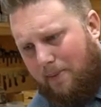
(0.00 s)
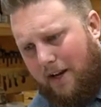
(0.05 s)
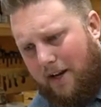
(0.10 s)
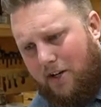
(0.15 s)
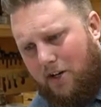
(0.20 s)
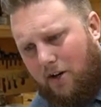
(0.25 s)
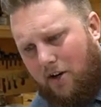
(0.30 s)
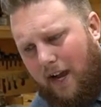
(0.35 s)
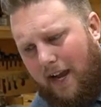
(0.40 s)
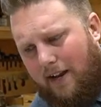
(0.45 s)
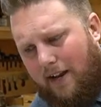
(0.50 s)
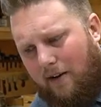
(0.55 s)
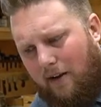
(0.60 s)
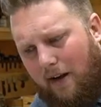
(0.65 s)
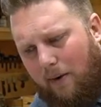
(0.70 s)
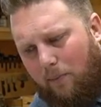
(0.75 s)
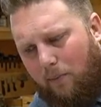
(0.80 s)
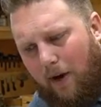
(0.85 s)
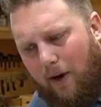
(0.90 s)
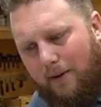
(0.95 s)
I, I,
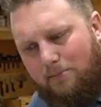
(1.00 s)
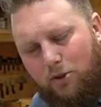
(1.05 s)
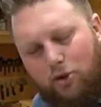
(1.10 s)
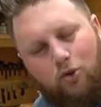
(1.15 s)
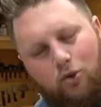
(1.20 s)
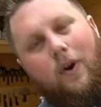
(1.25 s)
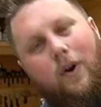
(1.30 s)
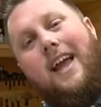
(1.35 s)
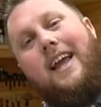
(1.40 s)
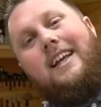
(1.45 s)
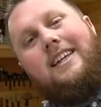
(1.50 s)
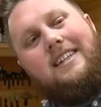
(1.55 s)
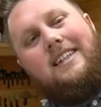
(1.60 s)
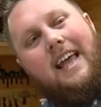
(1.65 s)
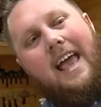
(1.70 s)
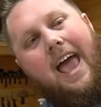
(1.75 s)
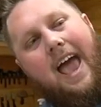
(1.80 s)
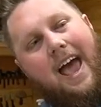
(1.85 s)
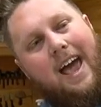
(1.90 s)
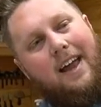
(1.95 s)
I'm trying
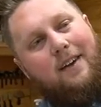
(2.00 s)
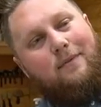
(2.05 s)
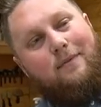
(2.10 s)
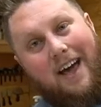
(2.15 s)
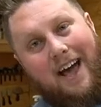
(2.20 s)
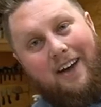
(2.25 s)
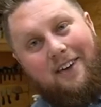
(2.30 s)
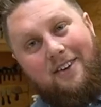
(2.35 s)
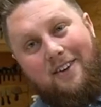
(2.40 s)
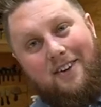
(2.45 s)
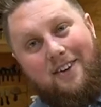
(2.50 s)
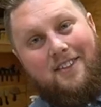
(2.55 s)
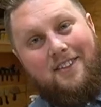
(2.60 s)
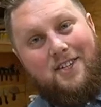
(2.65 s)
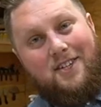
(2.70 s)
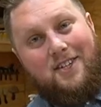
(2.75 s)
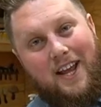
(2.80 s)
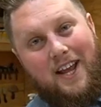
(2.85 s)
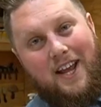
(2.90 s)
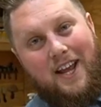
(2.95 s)
to add value to the
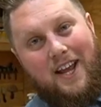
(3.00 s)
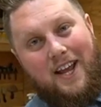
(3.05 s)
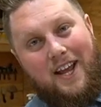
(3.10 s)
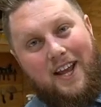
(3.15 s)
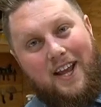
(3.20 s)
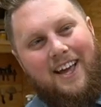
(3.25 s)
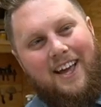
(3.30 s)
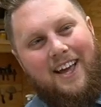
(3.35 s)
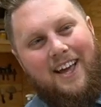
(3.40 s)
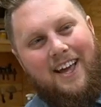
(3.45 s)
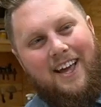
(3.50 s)
channel